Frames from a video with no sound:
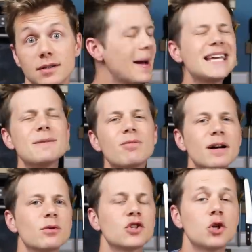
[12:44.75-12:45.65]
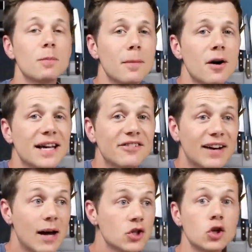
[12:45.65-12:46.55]
Making bread with supermarket
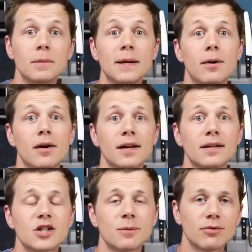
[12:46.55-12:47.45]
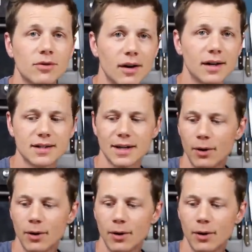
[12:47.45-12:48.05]
flour took me by surprise,